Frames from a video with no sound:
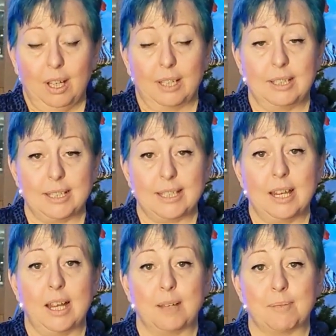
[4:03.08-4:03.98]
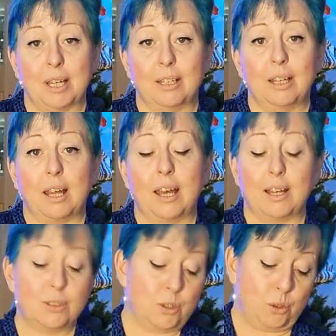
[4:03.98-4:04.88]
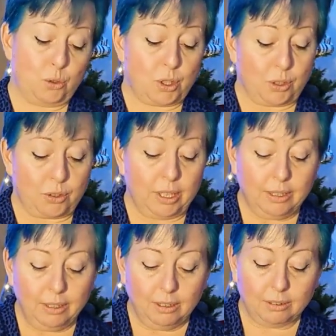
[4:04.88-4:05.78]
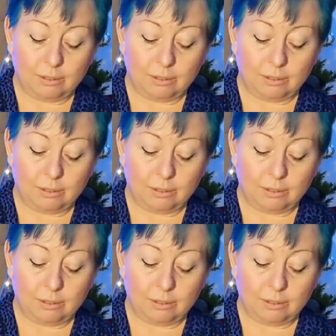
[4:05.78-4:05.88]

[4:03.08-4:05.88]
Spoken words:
At this time then, I had 2 children.